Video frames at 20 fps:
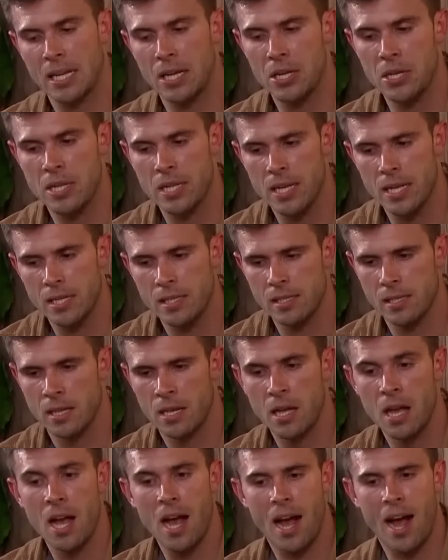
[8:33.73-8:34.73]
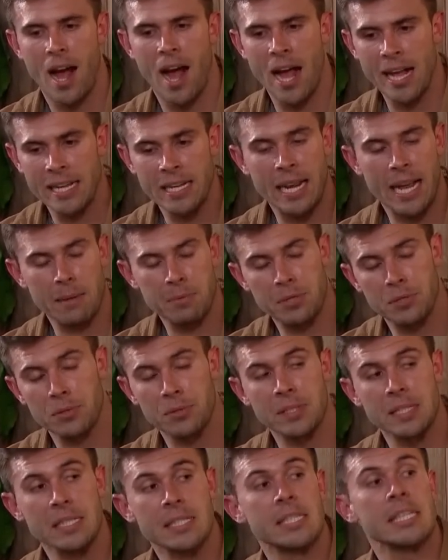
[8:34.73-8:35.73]
tell you this, I can
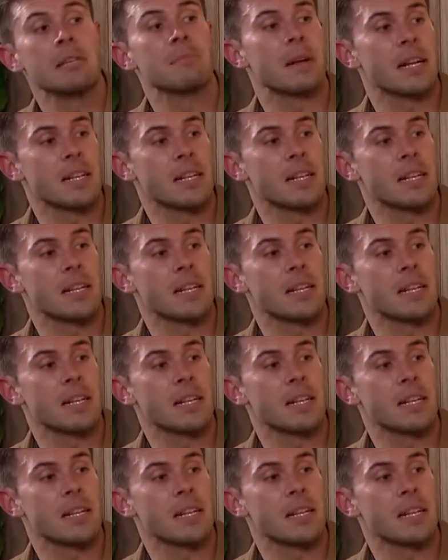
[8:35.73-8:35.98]
absolutely see